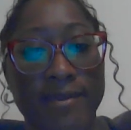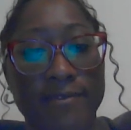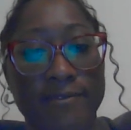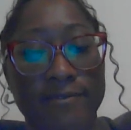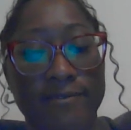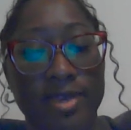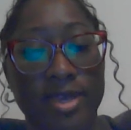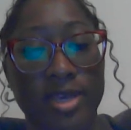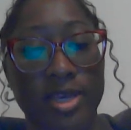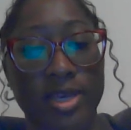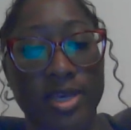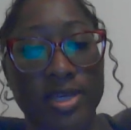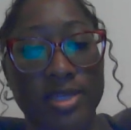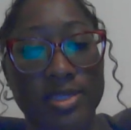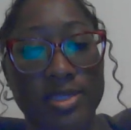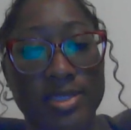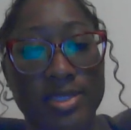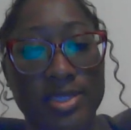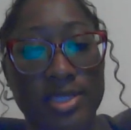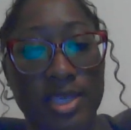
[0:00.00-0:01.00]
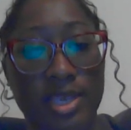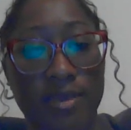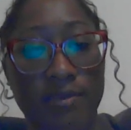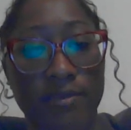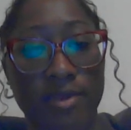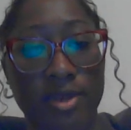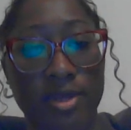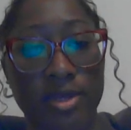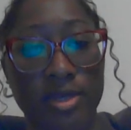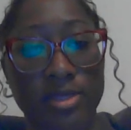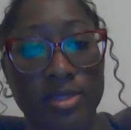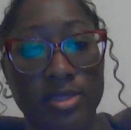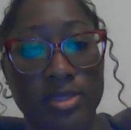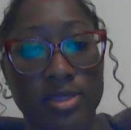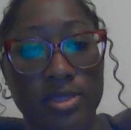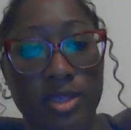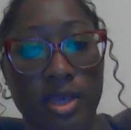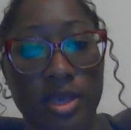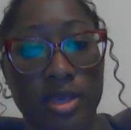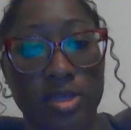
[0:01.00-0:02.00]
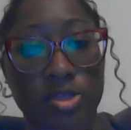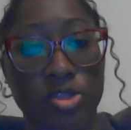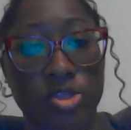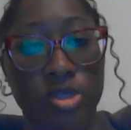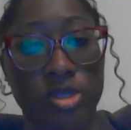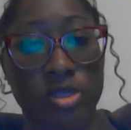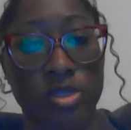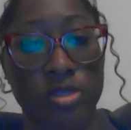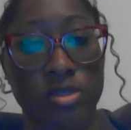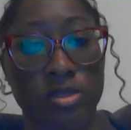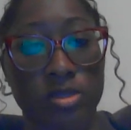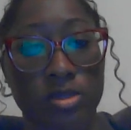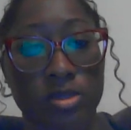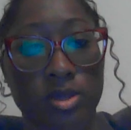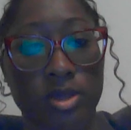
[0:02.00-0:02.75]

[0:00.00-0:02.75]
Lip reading: via 7 stages